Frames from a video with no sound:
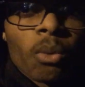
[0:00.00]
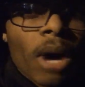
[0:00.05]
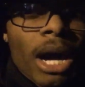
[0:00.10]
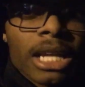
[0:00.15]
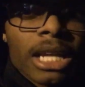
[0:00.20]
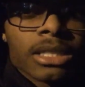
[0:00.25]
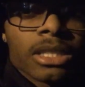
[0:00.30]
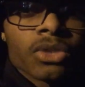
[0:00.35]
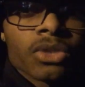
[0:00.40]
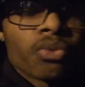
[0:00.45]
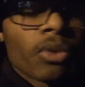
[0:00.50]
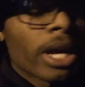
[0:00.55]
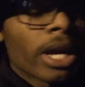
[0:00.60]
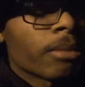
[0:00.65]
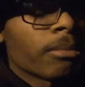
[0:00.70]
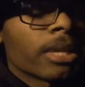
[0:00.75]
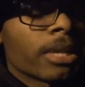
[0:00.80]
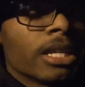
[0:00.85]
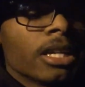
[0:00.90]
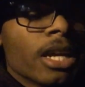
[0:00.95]
Like why does this
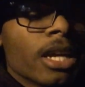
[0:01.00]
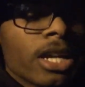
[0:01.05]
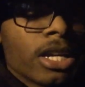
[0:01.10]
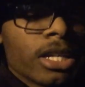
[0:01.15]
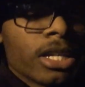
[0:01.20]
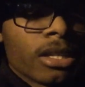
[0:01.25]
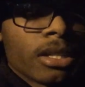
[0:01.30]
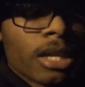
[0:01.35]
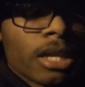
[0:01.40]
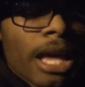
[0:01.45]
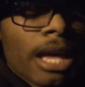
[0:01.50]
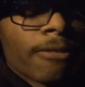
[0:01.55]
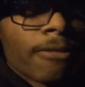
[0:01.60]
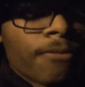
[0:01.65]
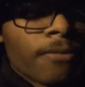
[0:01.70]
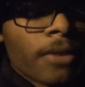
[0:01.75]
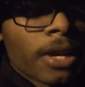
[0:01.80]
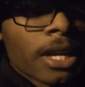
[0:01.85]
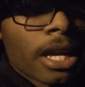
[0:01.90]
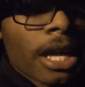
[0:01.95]
randomly
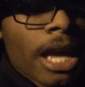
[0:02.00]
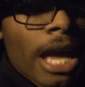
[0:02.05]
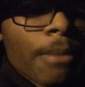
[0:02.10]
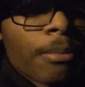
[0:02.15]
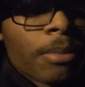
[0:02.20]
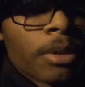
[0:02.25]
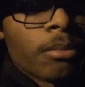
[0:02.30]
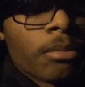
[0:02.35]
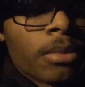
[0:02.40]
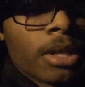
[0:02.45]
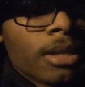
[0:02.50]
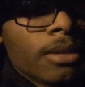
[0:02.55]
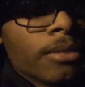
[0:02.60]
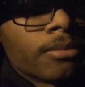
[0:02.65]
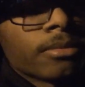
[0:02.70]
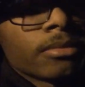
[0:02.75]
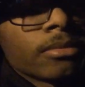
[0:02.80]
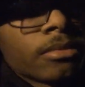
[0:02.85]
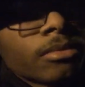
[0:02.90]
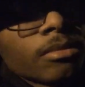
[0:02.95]
fucking happen? But
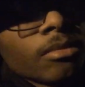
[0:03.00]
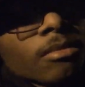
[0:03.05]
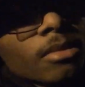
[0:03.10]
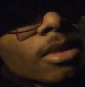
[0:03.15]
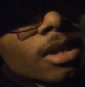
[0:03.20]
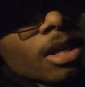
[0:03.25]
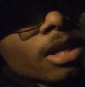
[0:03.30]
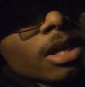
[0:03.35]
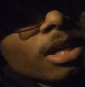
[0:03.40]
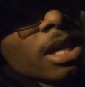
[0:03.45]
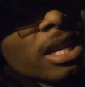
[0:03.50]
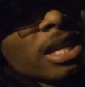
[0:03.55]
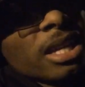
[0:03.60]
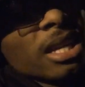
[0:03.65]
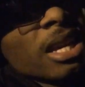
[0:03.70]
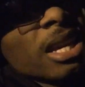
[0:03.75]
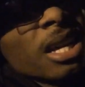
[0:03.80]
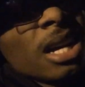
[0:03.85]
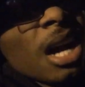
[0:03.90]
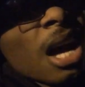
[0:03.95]

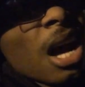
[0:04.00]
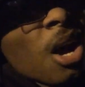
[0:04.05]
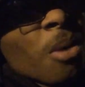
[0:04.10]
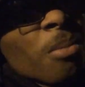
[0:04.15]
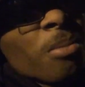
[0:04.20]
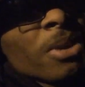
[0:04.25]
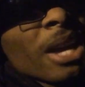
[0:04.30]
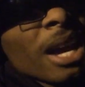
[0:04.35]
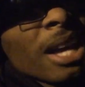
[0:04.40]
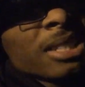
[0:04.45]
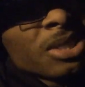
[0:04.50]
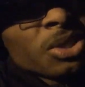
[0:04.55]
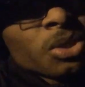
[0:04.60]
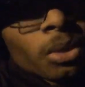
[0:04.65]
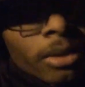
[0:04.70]
yeah, I hope you guys